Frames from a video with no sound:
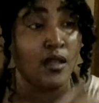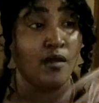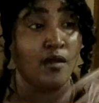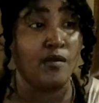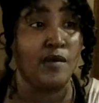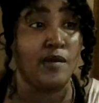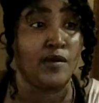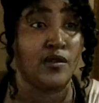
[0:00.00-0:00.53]

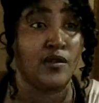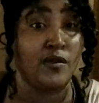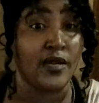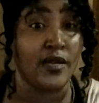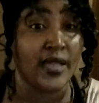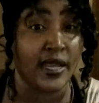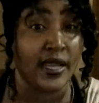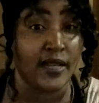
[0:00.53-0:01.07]
When people
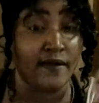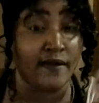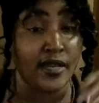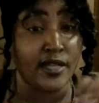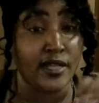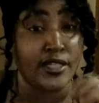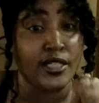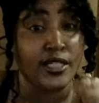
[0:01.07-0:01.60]
throwing negative
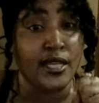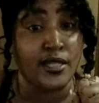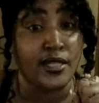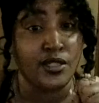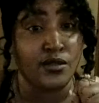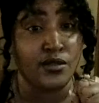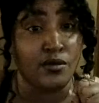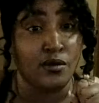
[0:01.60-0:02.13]
energy
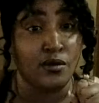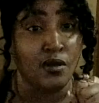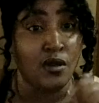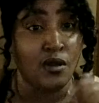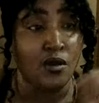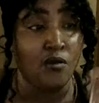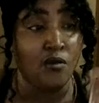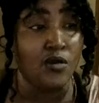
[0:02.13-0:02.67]
at you,
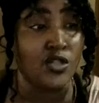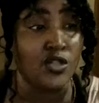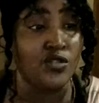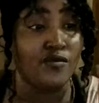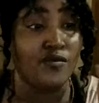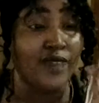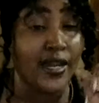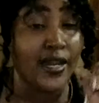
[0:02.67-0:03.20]
once
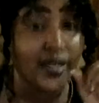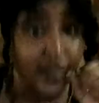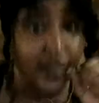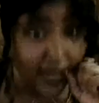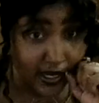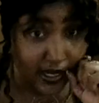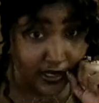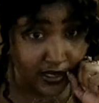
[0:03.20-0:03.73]
you
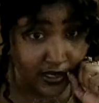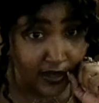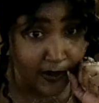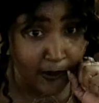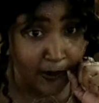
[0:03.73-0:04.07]
recognize it,